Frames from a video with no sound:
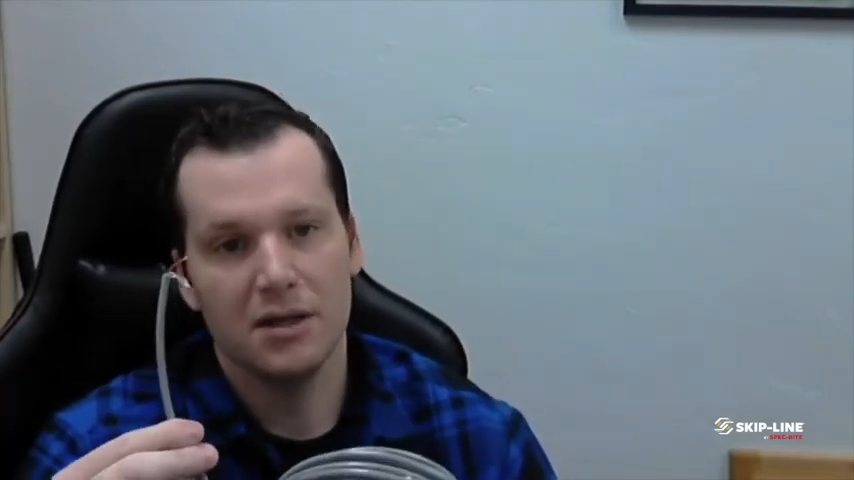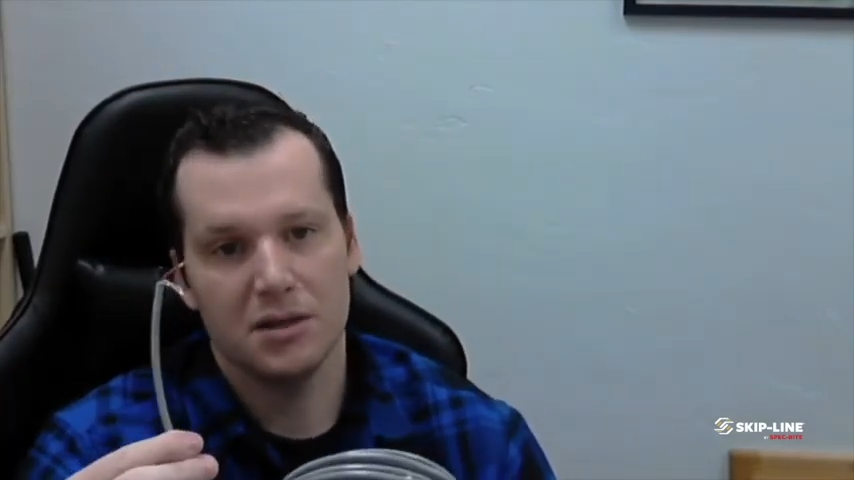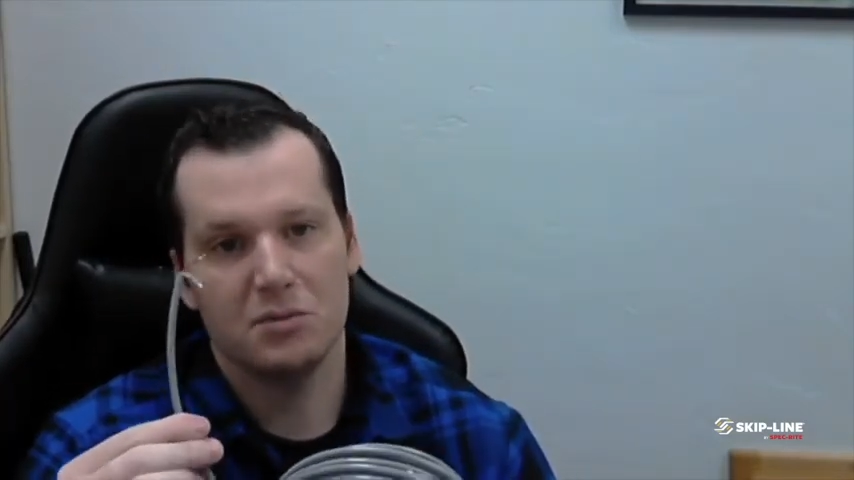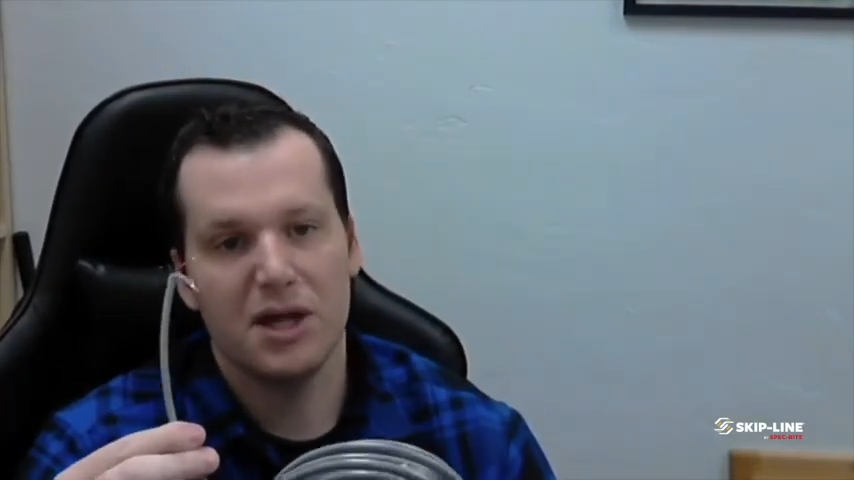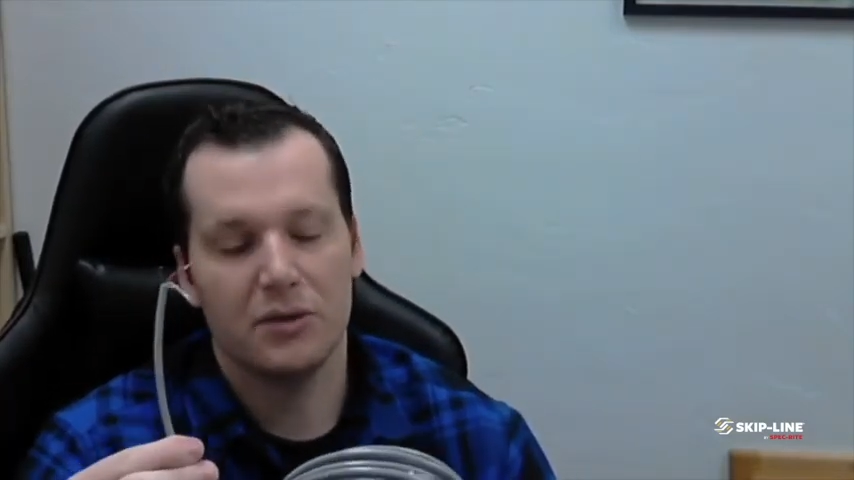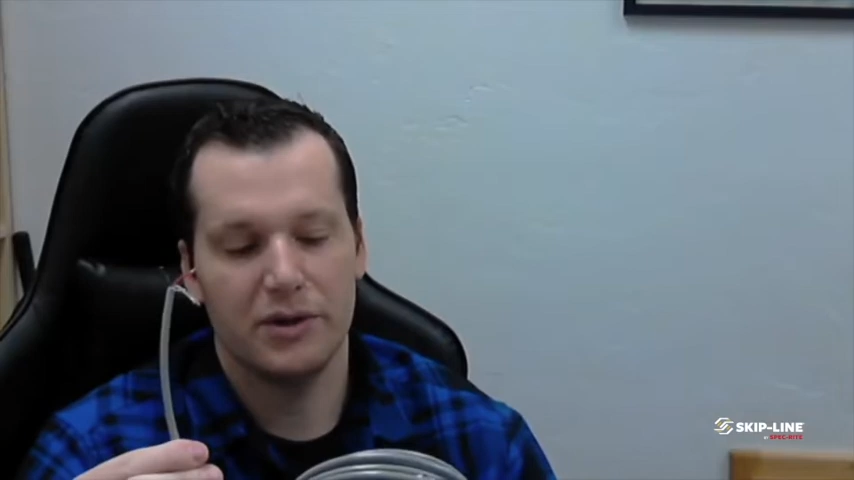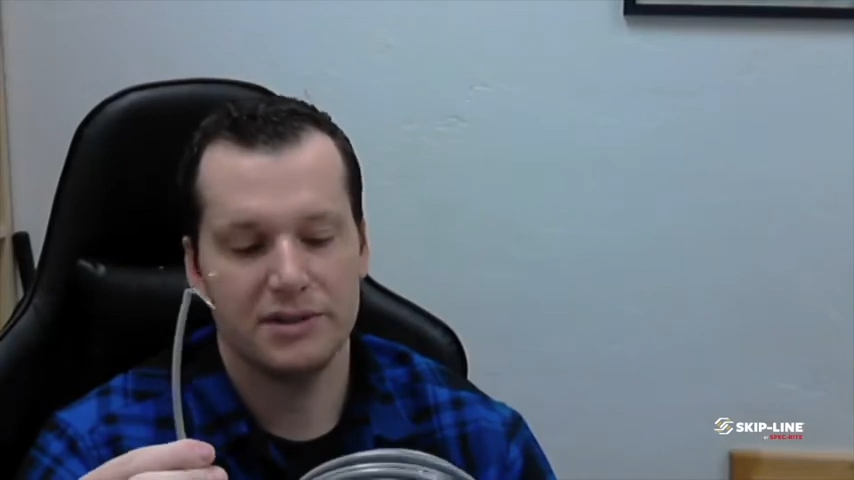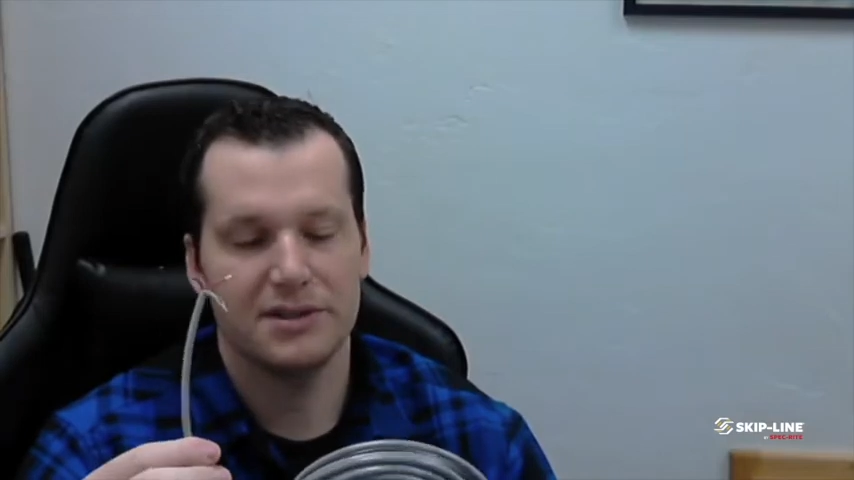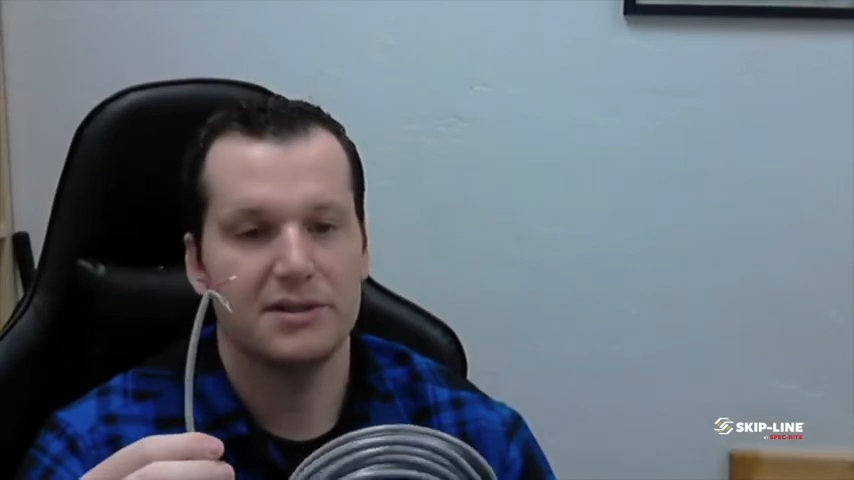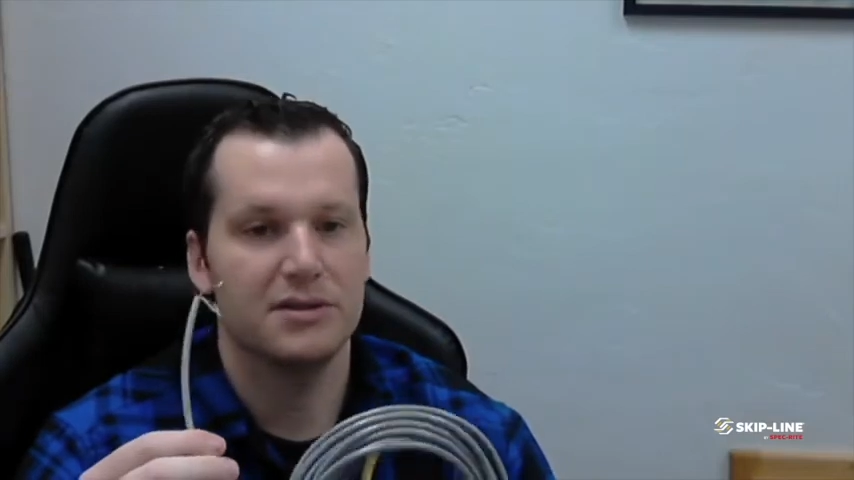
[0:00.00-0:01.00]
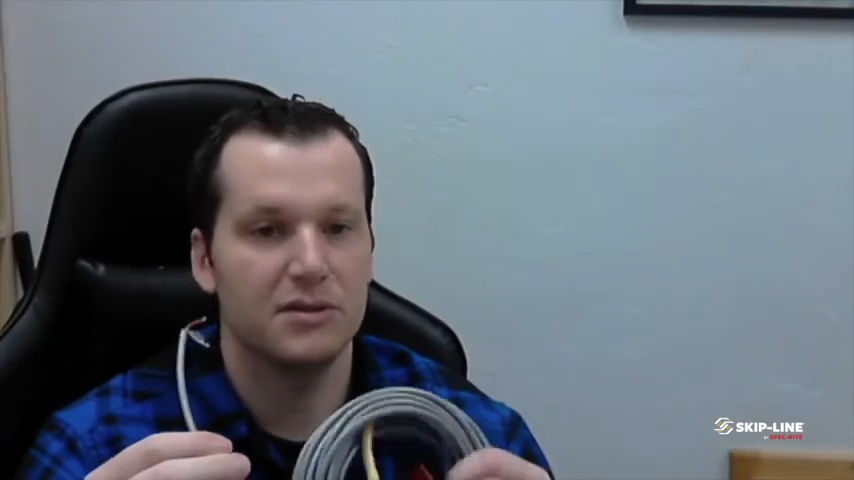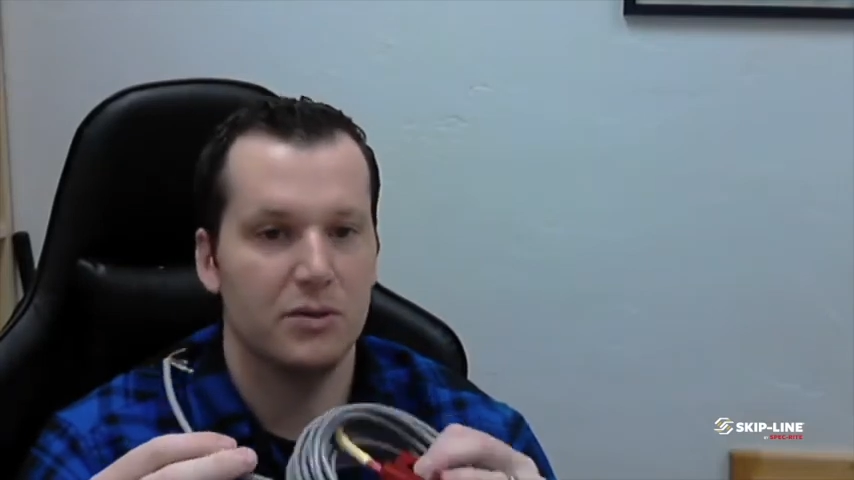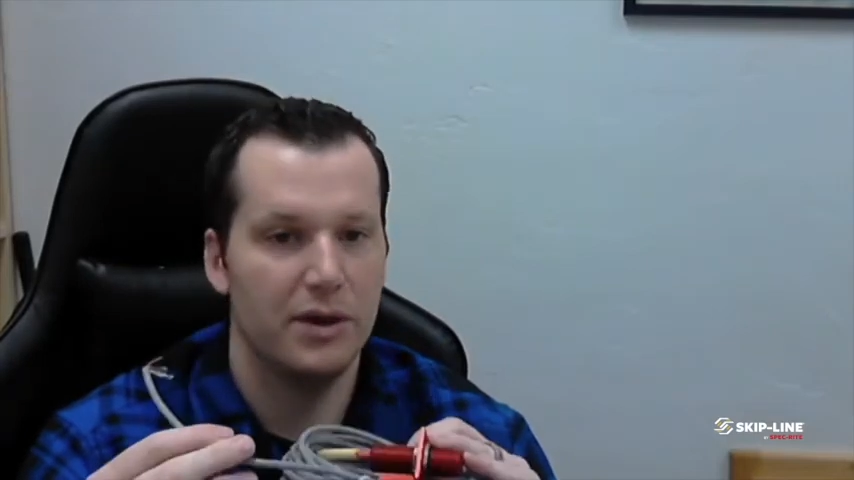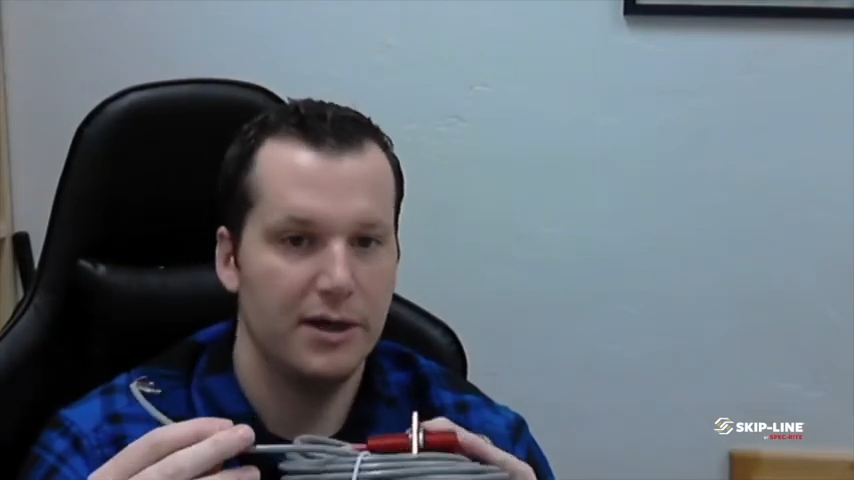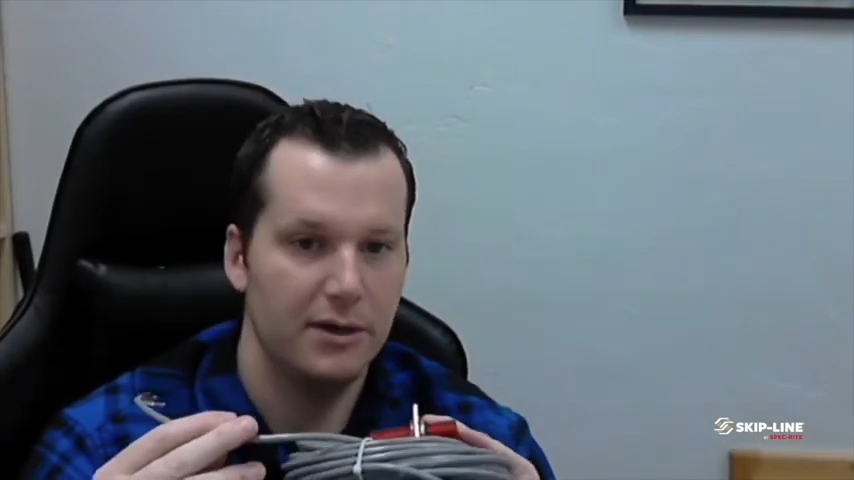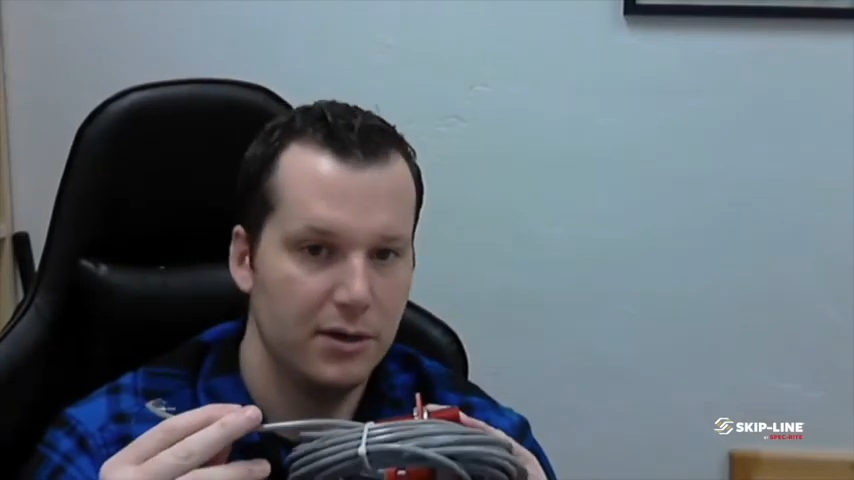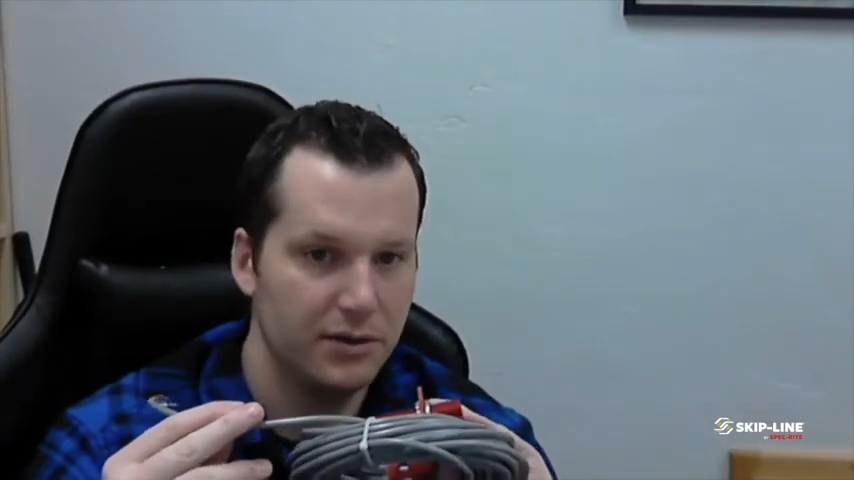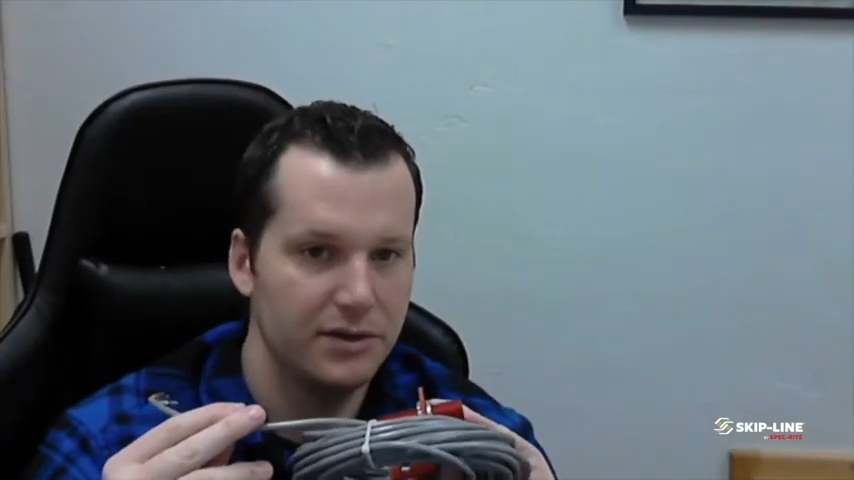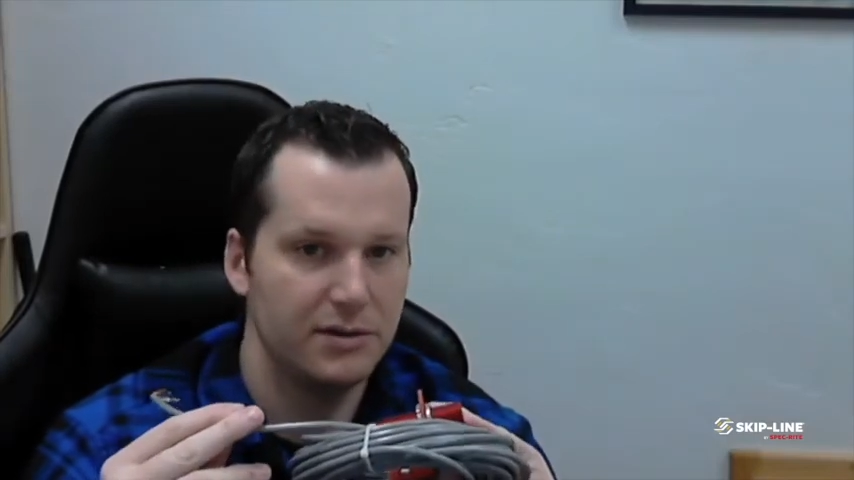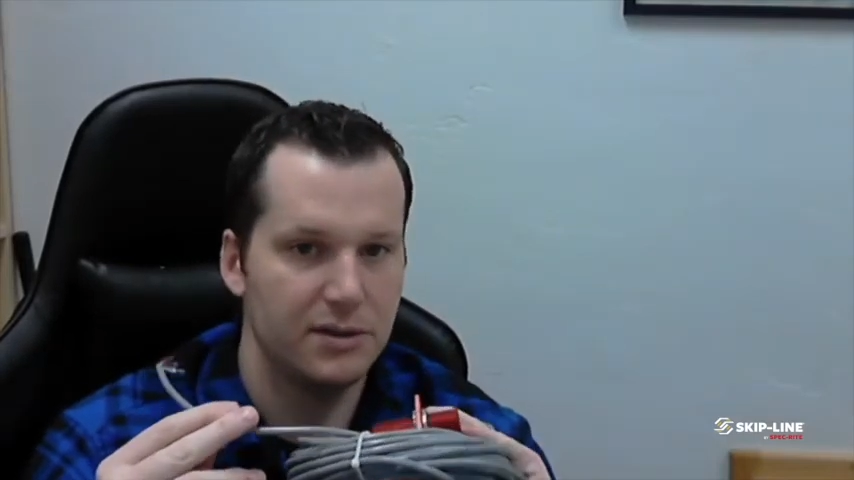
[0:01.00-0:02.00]
The black wire is the signal wire on
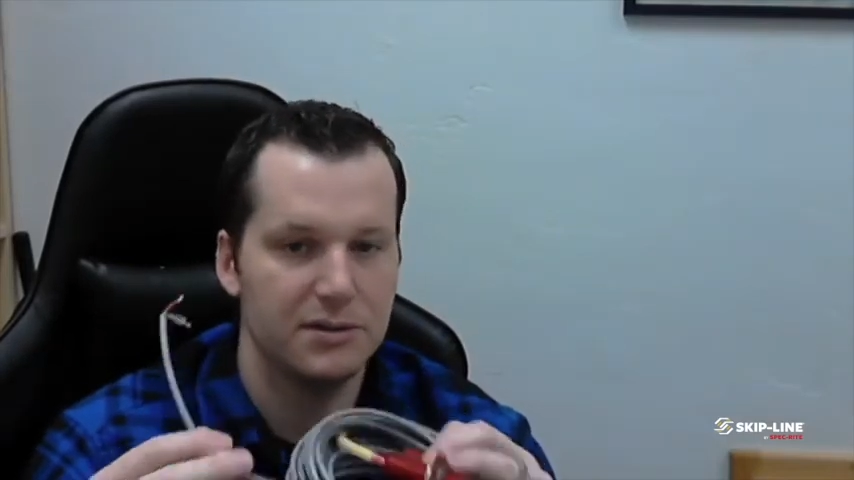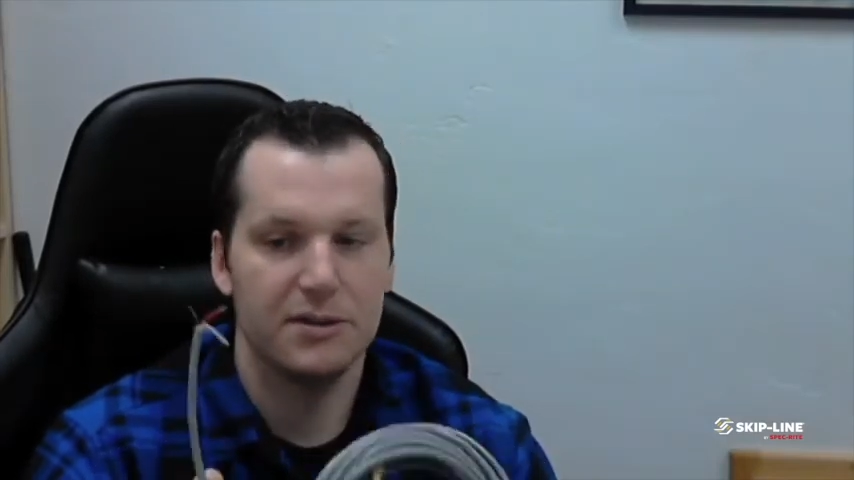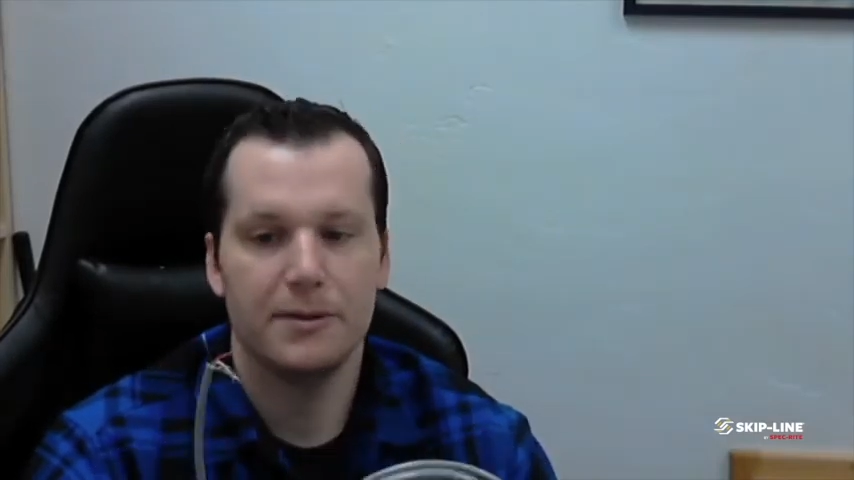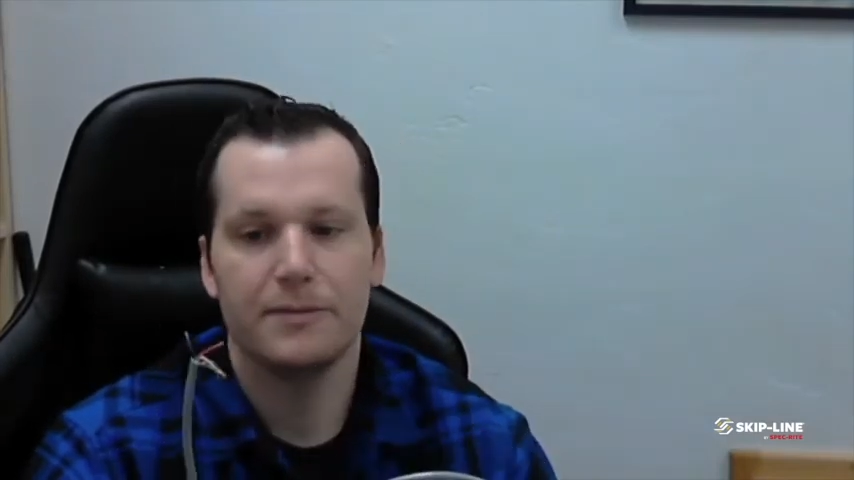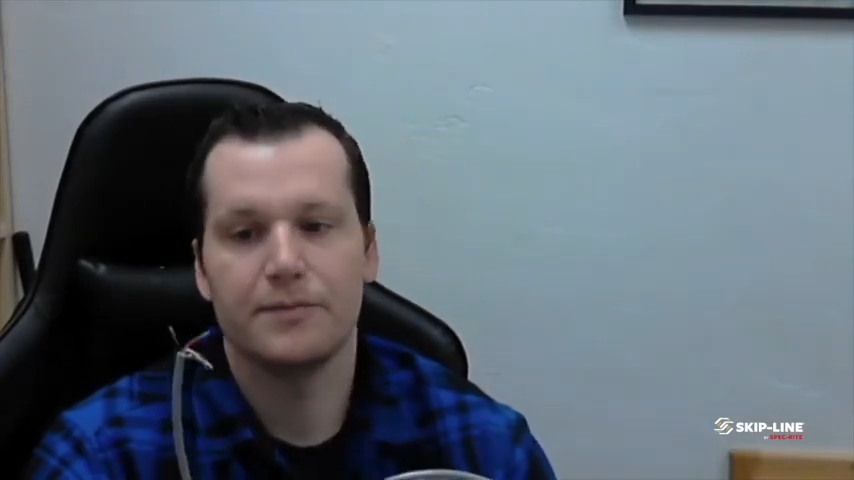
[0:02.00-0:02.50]
this sensor.